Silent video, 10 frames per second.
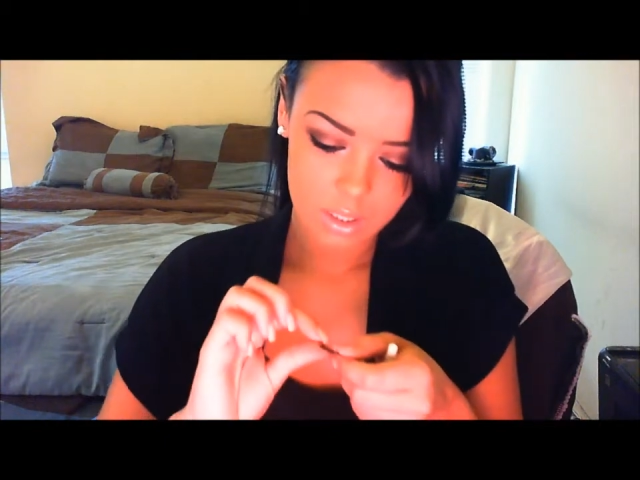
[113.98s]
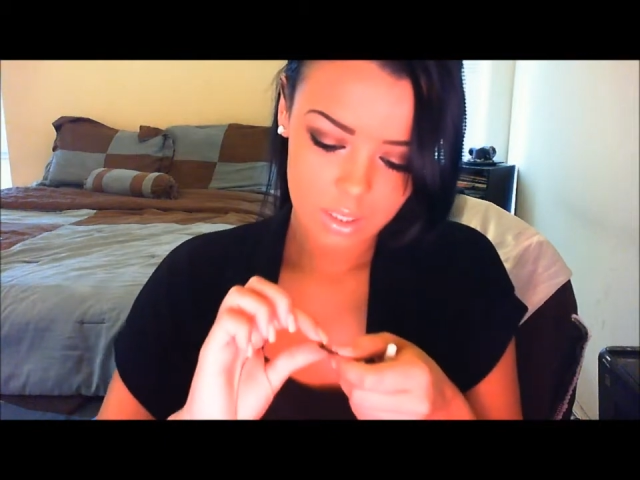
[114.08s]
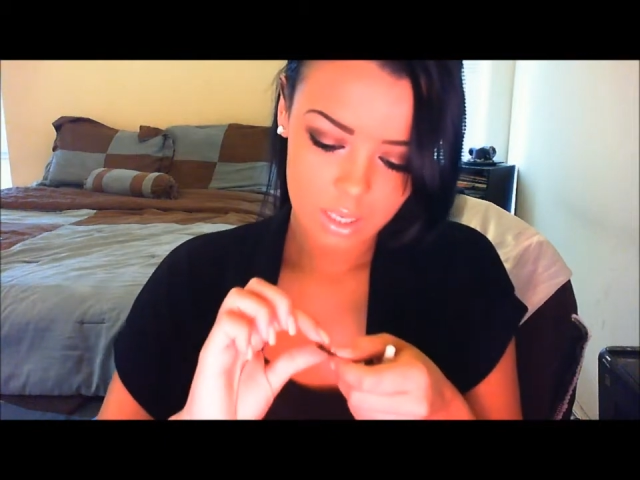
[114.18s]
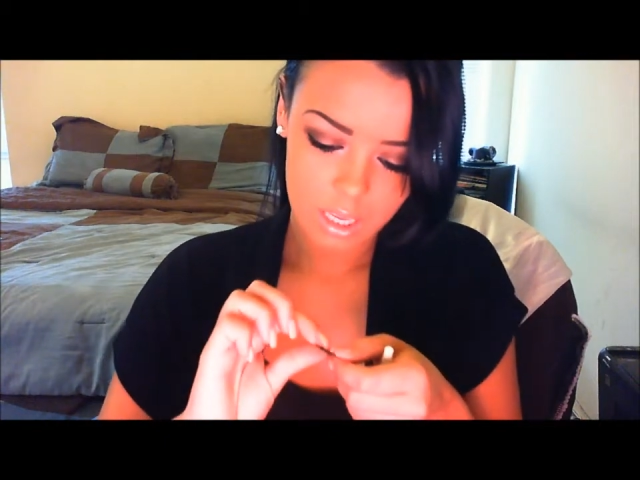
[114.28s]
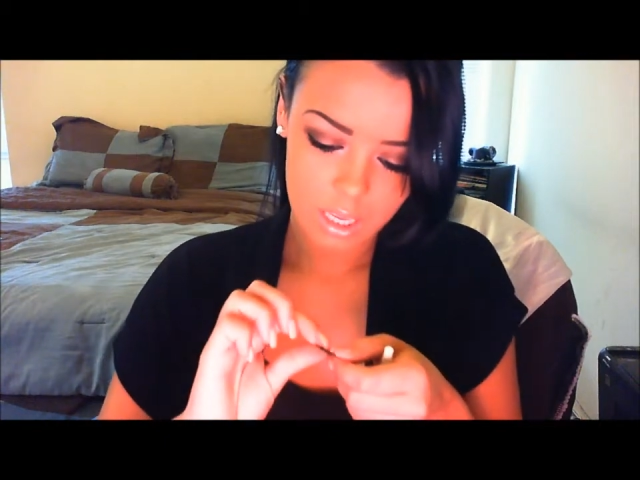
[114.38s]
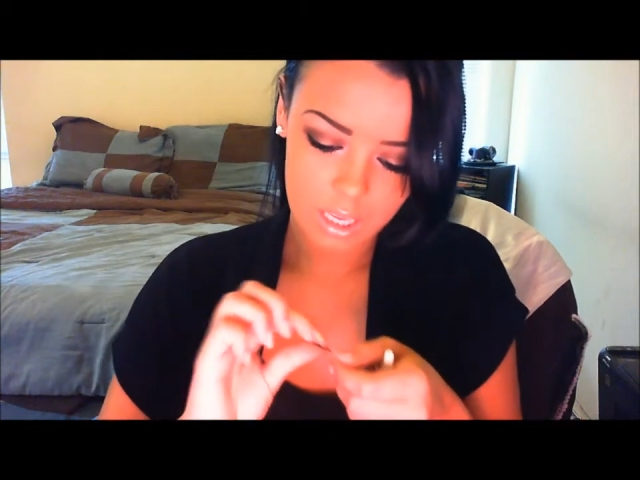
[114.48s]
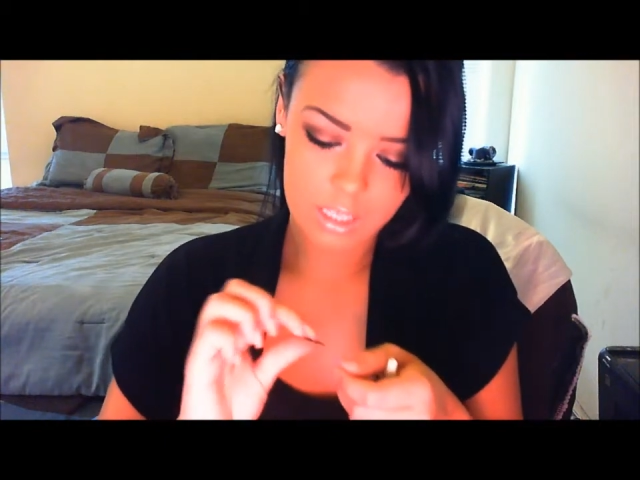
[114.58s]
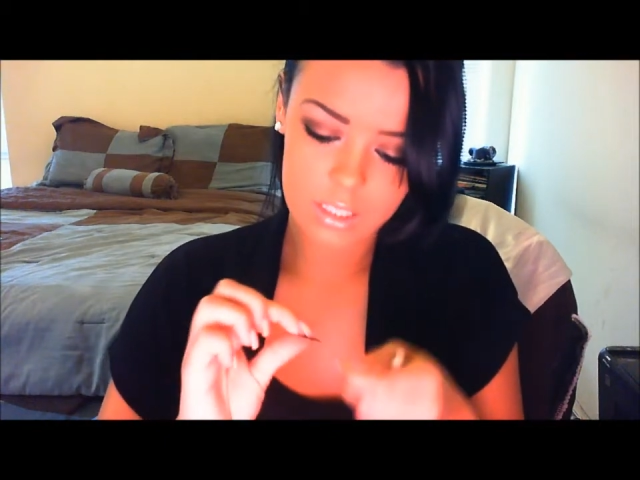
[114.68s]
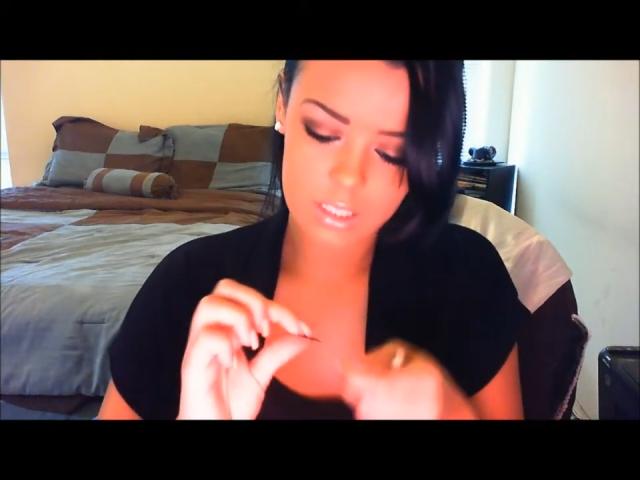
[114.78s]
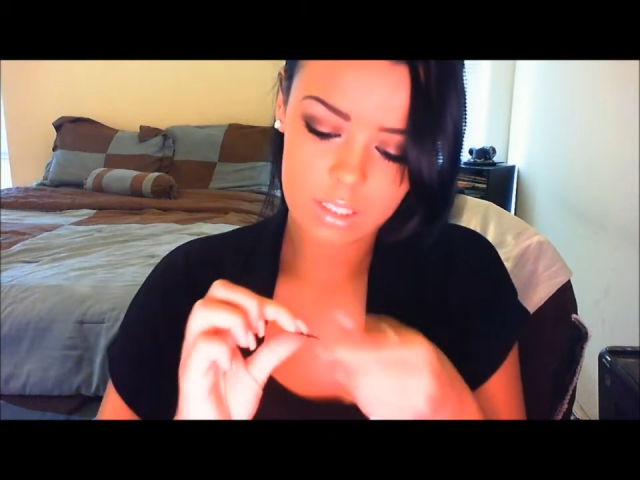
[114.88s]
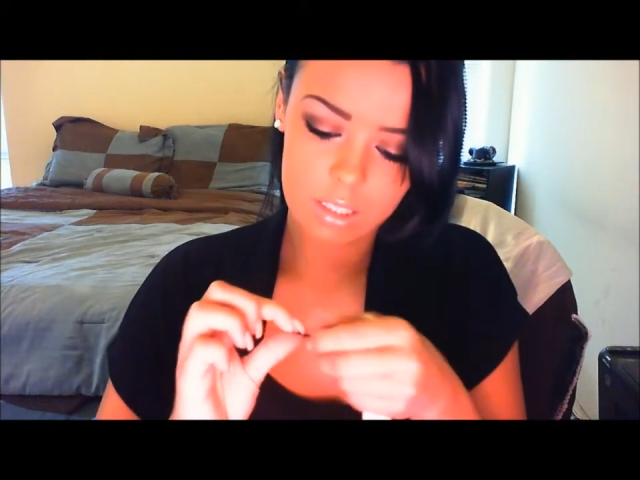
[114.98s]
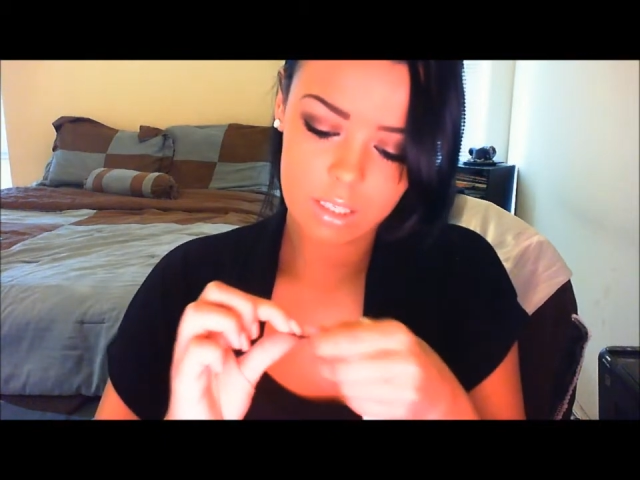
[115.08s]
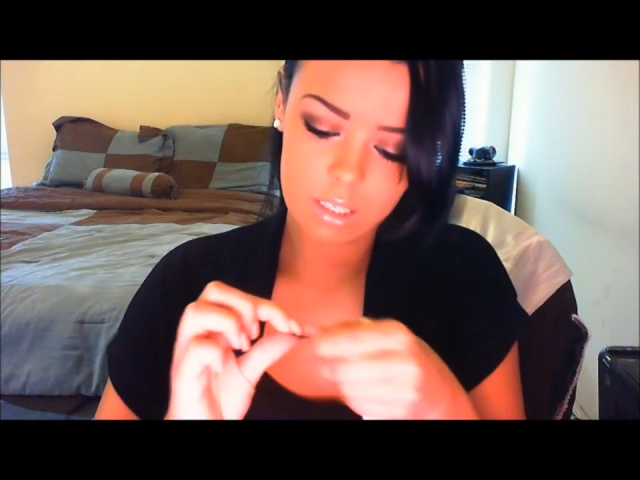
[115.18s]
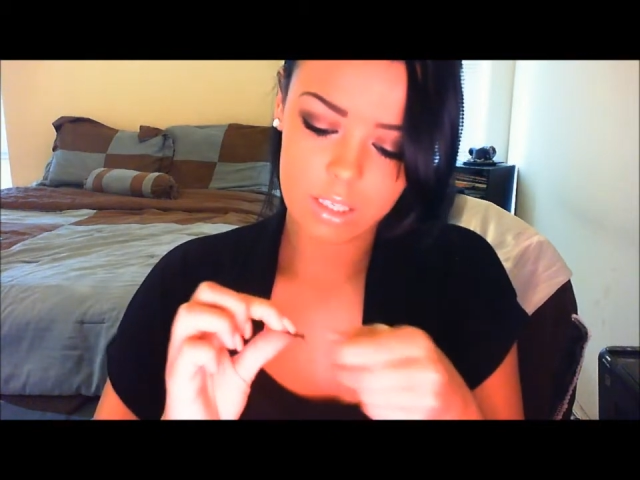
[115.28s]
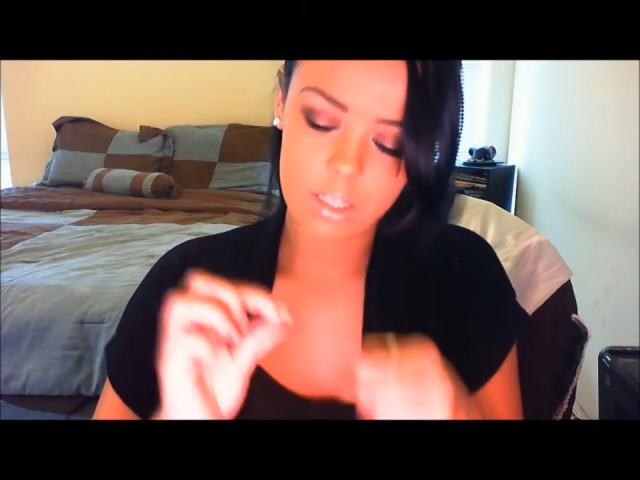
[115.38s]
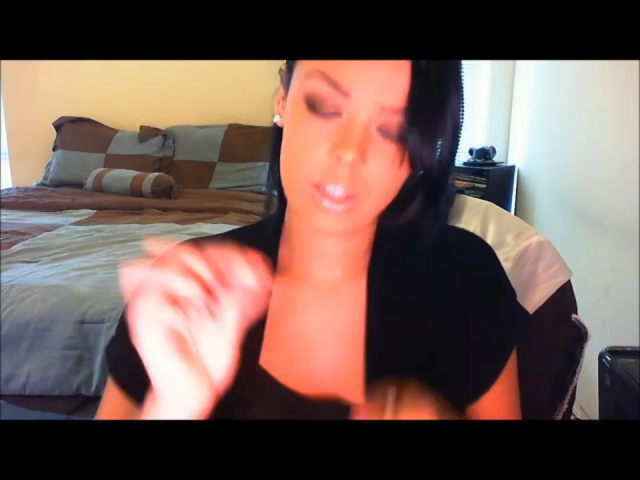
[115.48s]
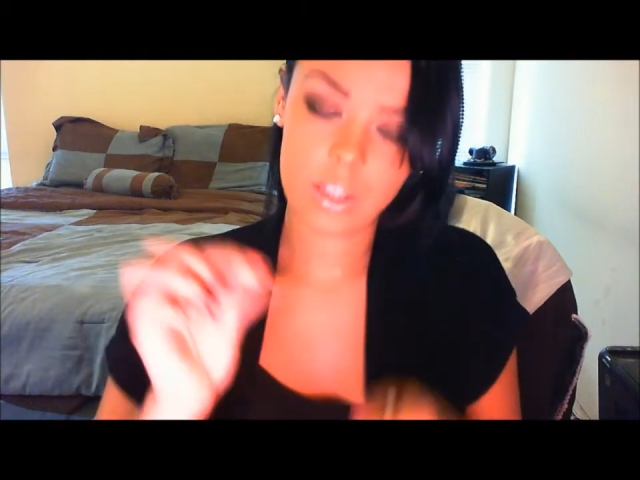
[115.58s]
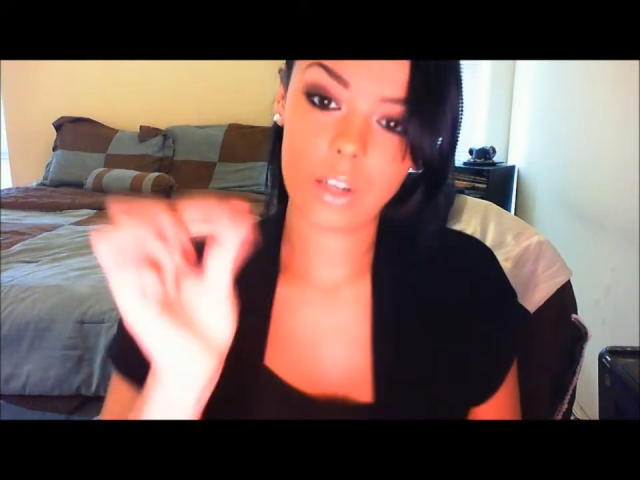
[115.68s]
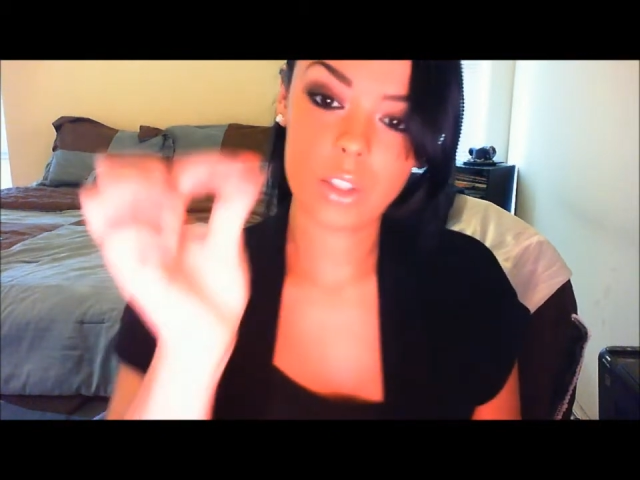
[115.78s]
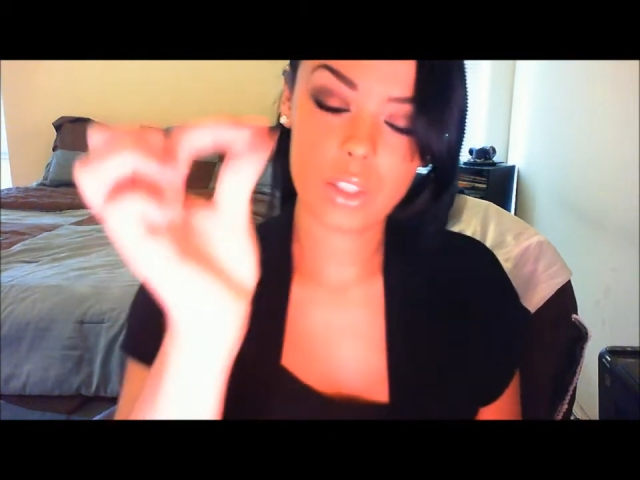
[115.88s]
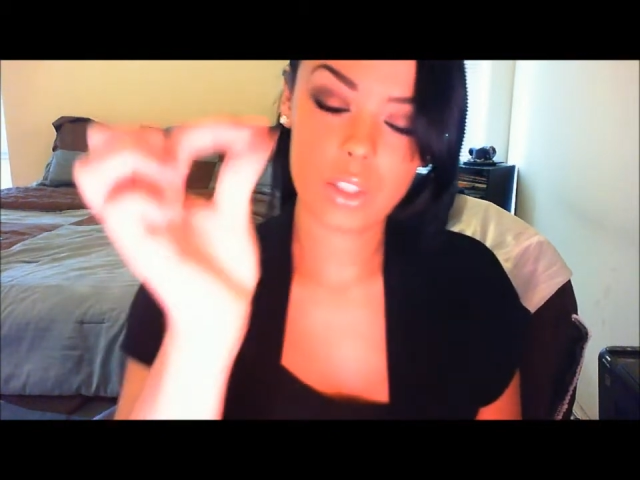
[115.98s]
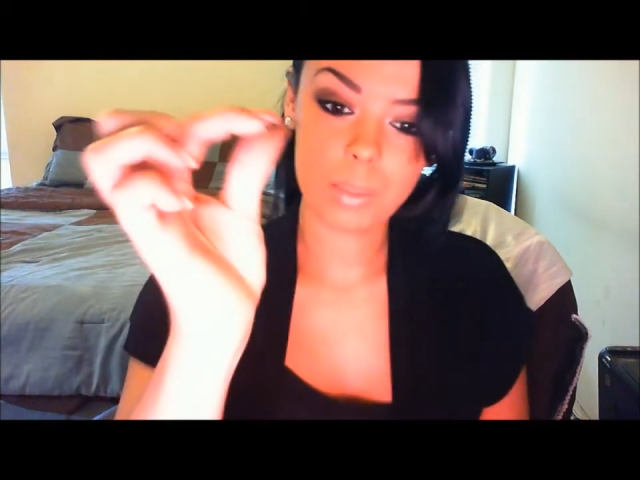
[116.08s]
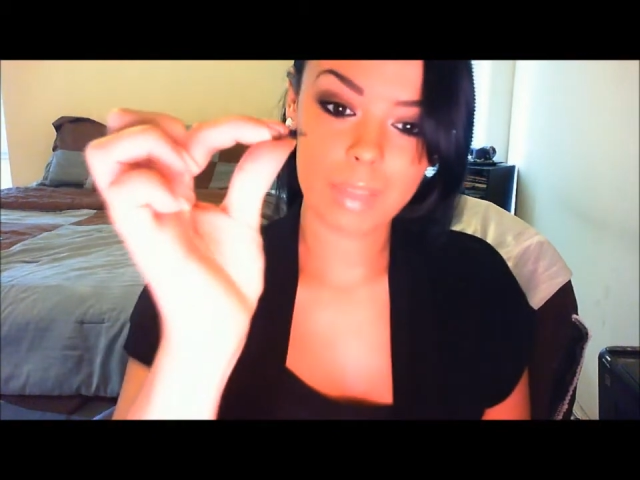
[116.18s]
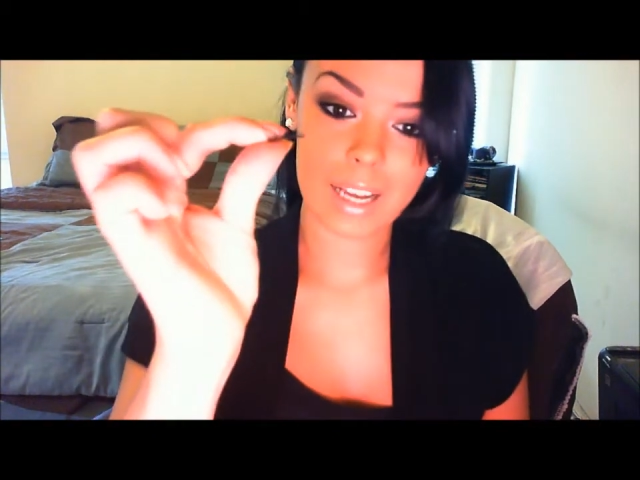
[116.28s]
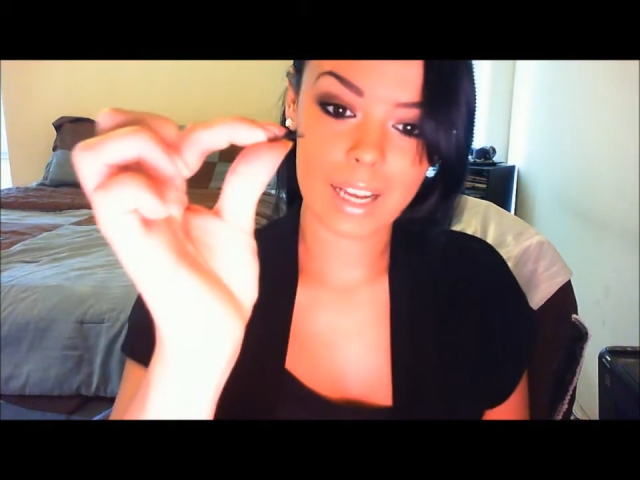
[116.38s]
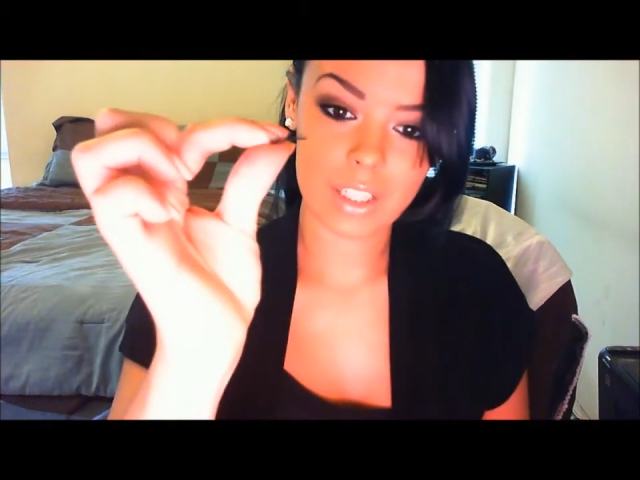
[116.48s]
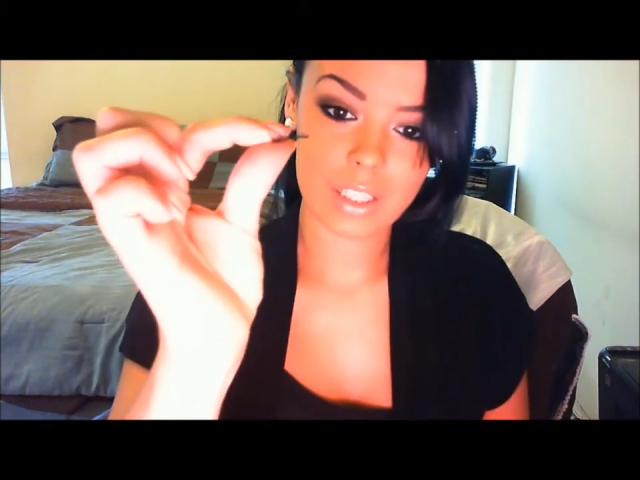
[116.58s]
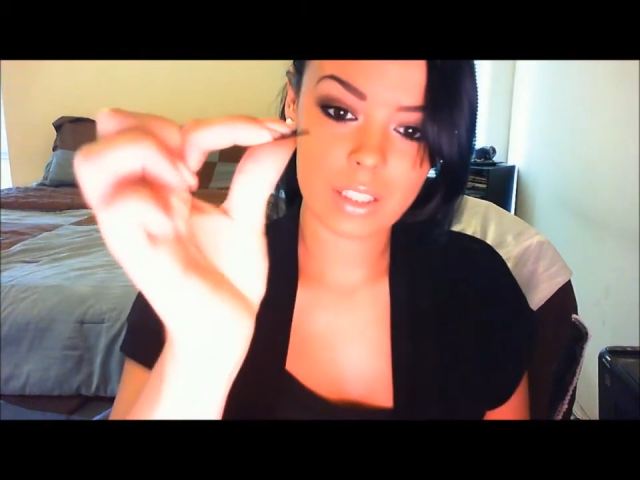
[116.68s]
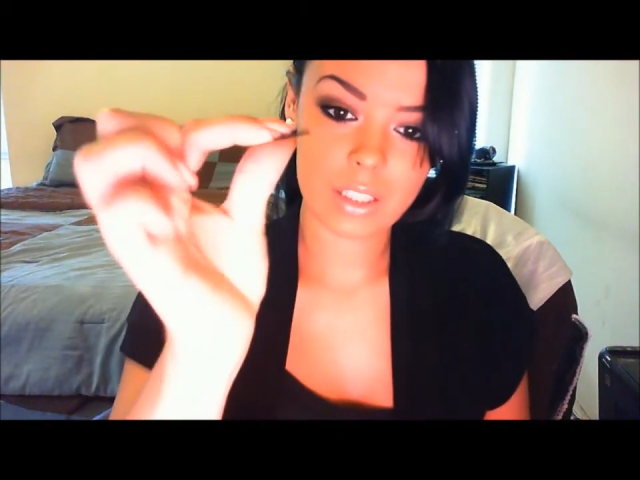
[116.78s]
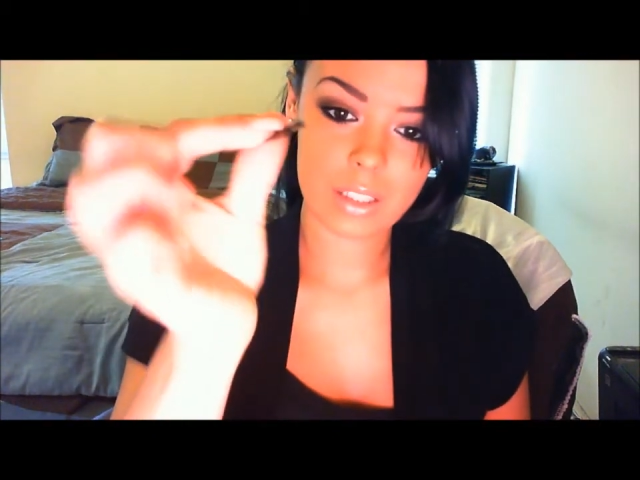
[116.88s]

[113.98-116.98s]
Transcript: and they're strip lashes,